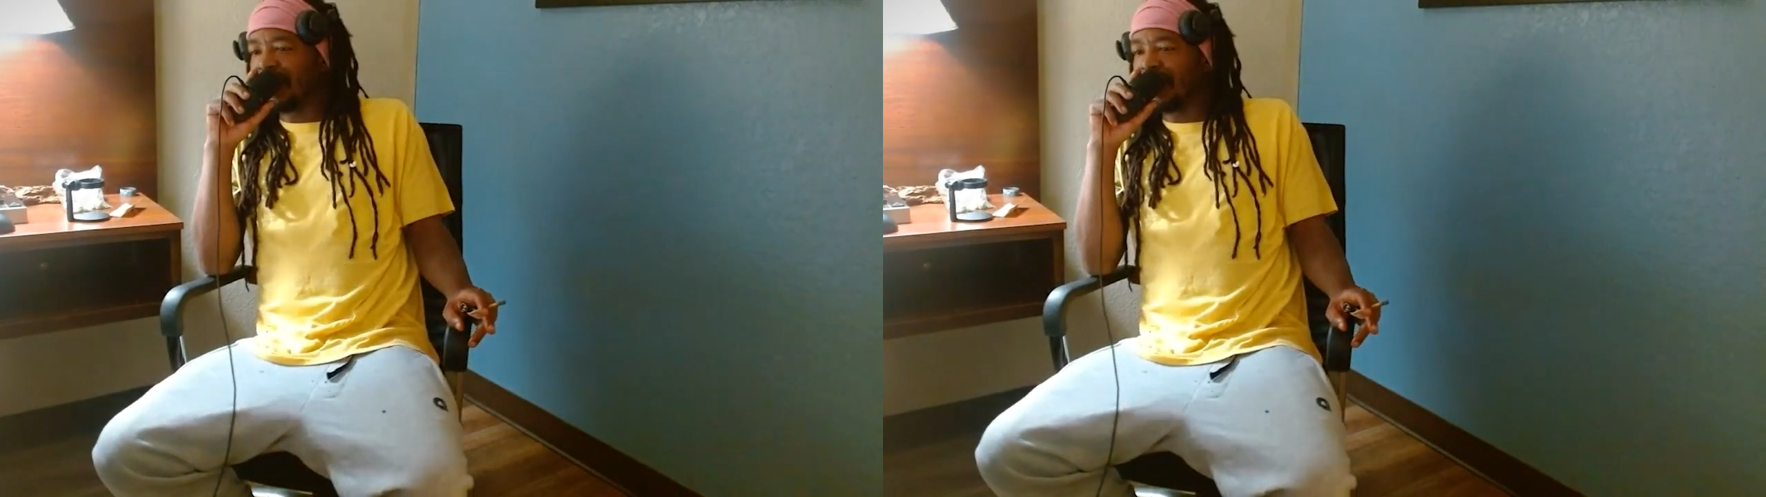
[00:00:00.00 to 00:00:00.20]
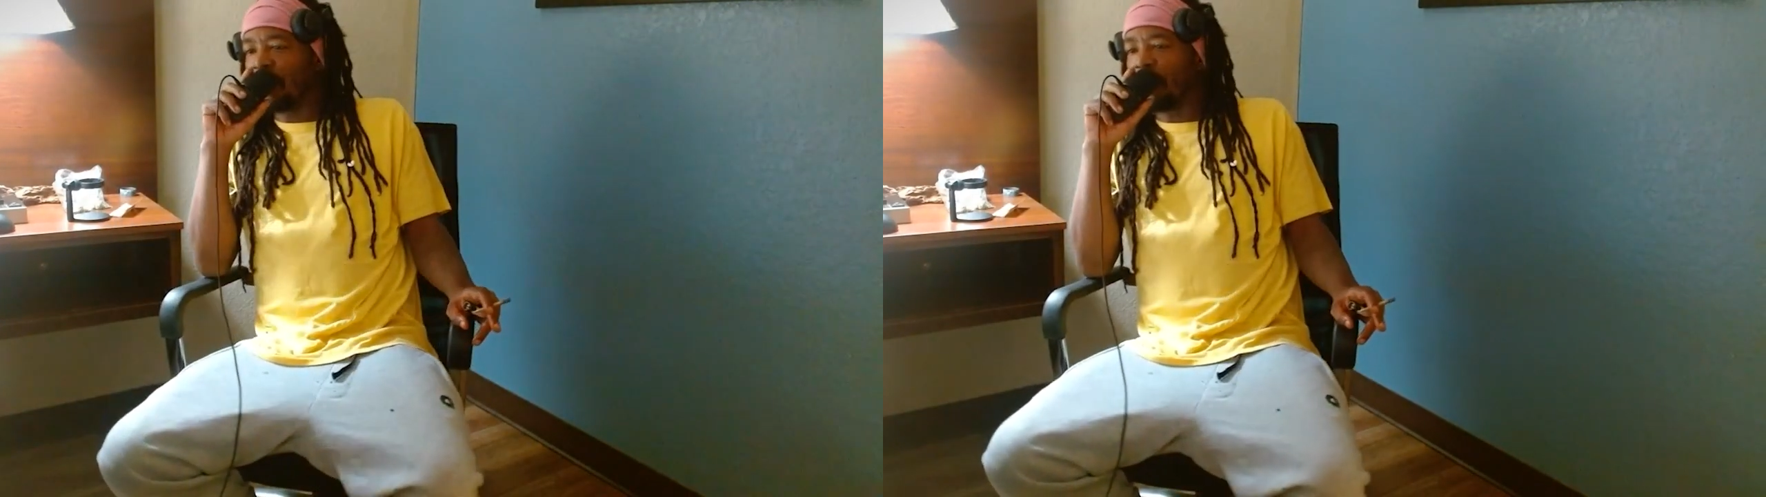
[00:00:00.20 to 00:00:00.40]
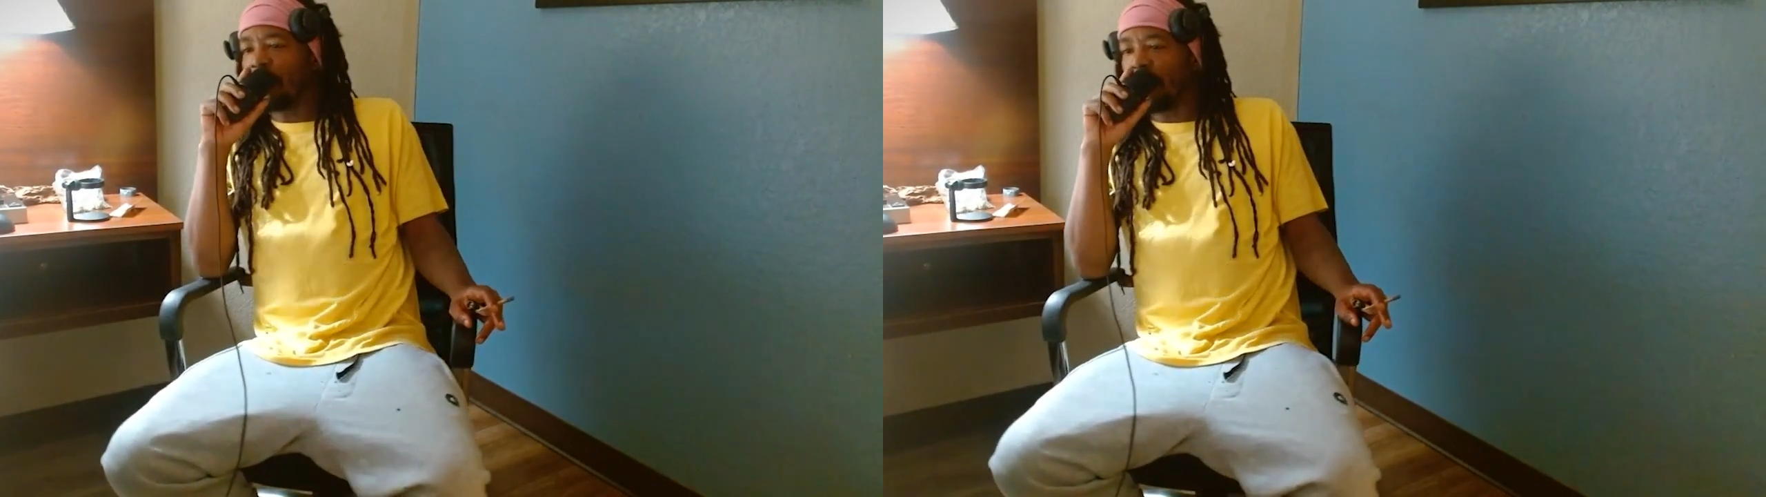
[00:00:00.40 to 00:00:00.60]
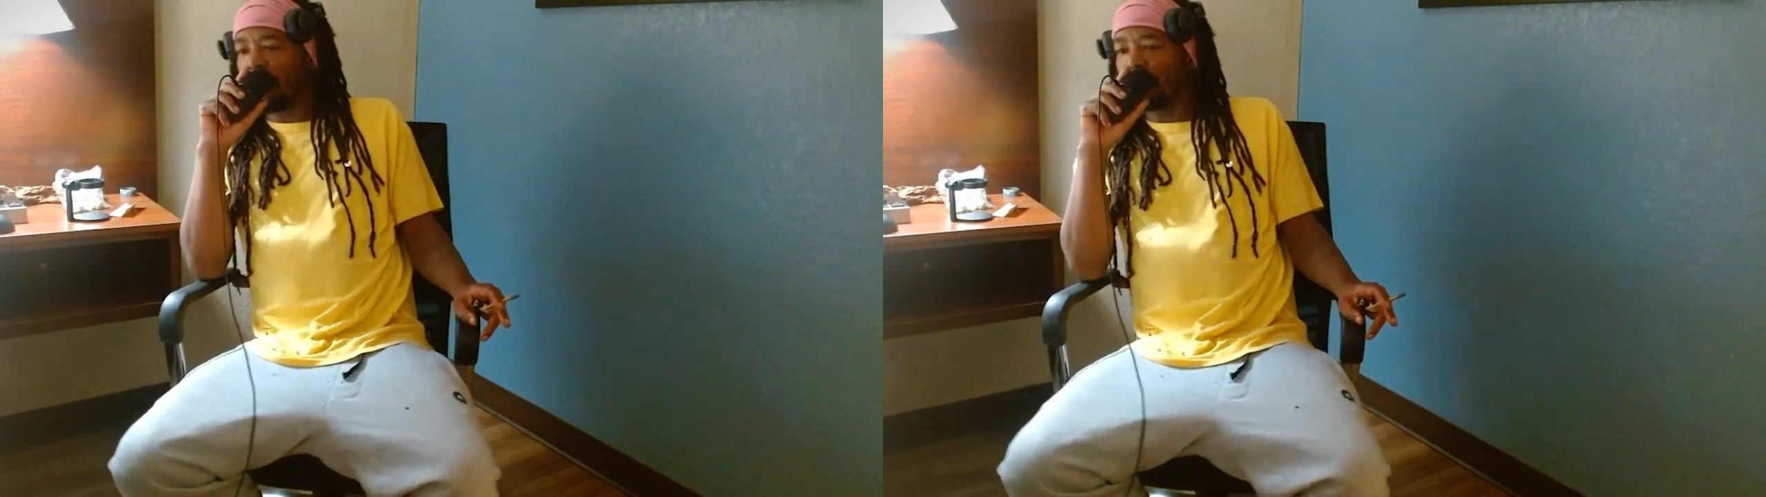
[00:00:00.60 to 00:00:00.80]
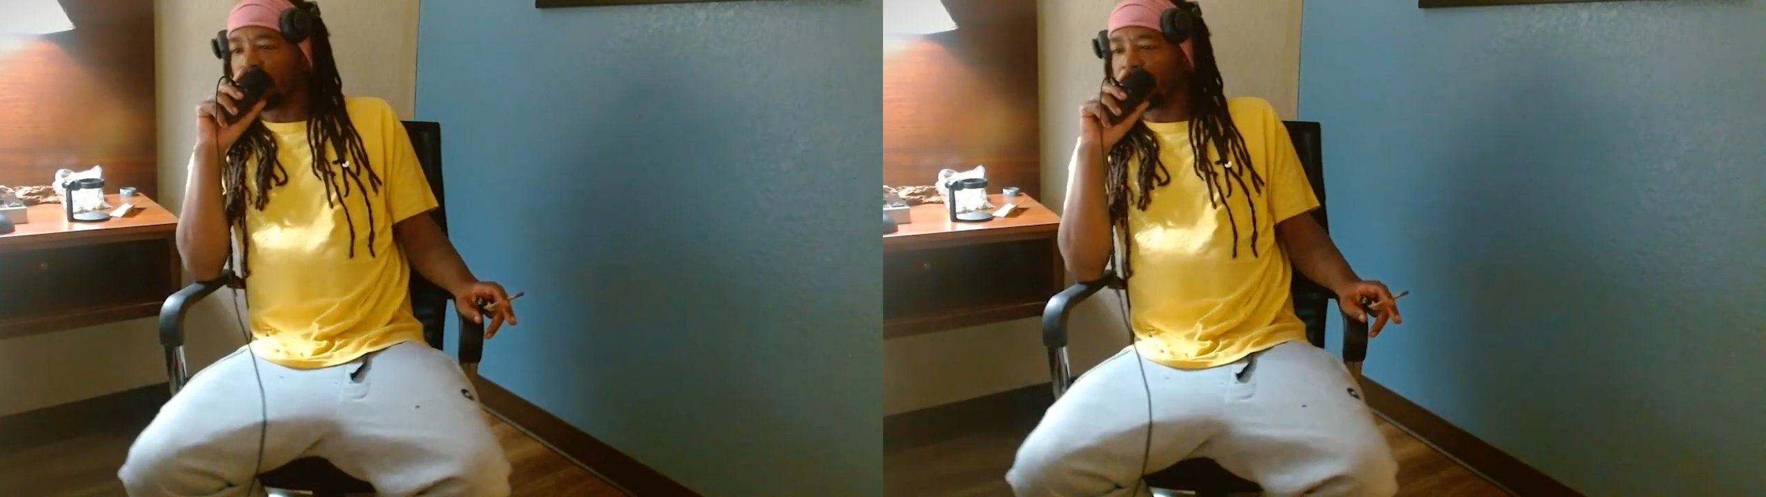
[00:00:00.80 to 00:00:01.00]
any old
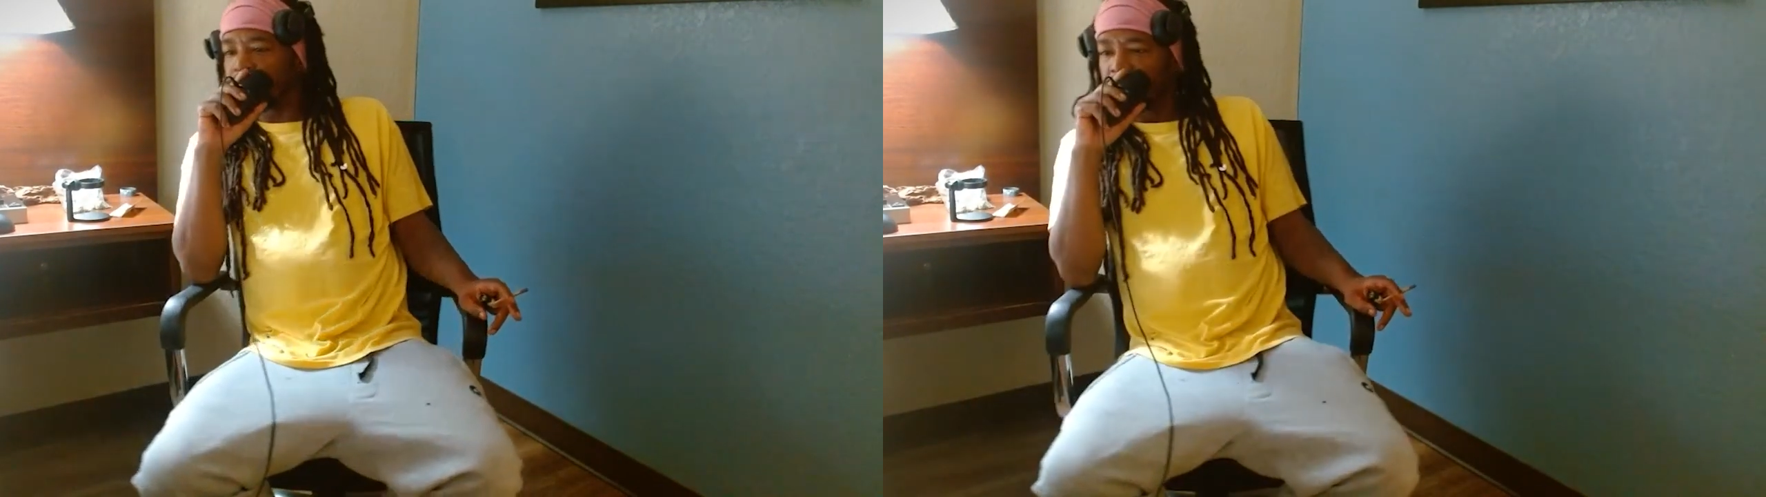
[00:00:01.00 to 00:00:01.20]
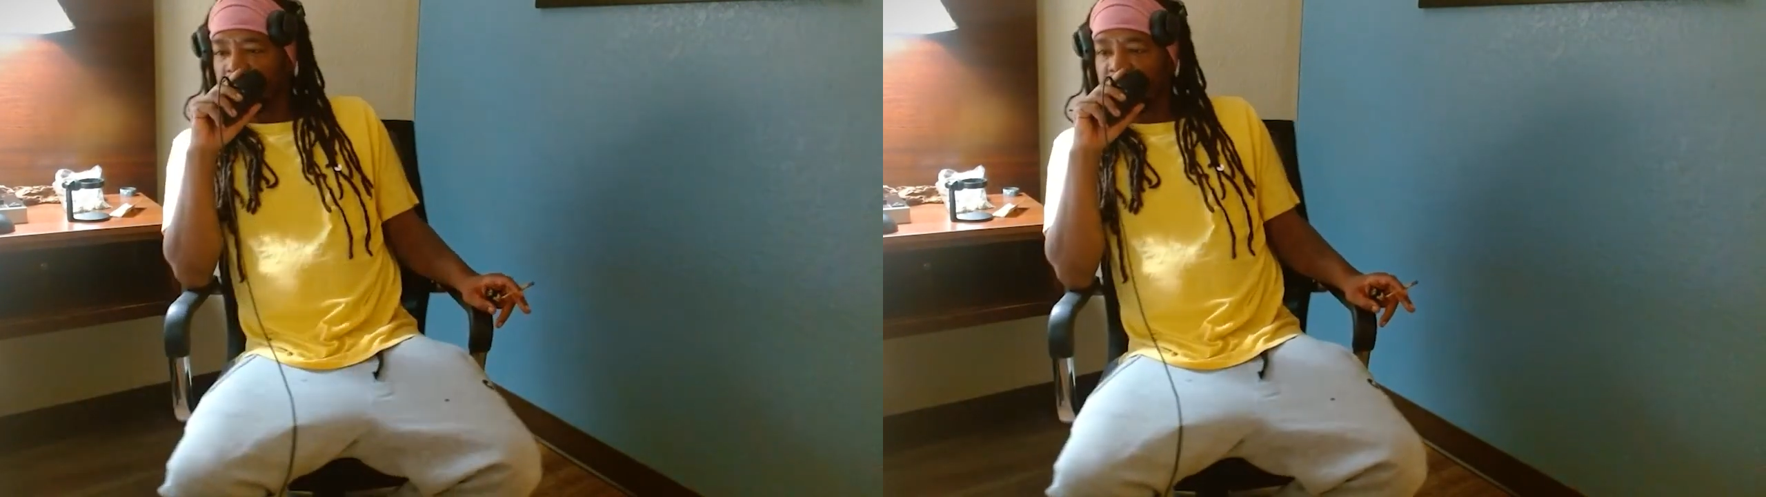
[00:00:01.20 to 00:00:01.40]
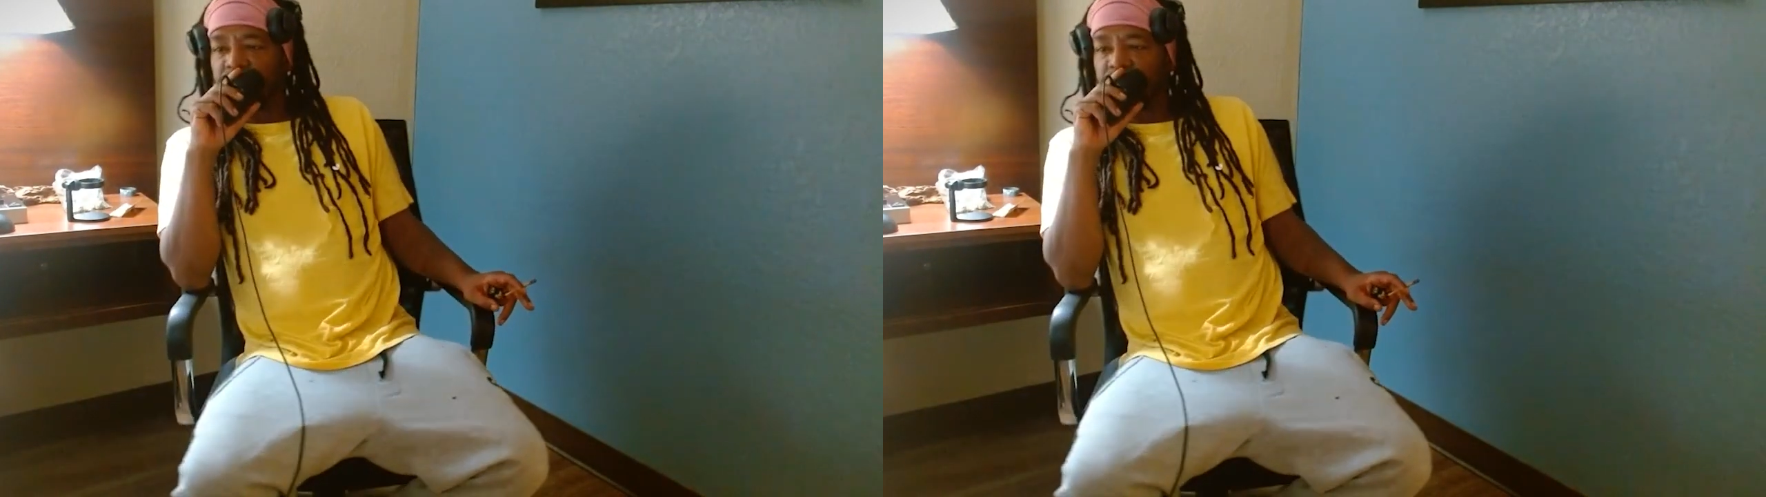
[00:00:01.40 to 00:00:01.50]
herb, it's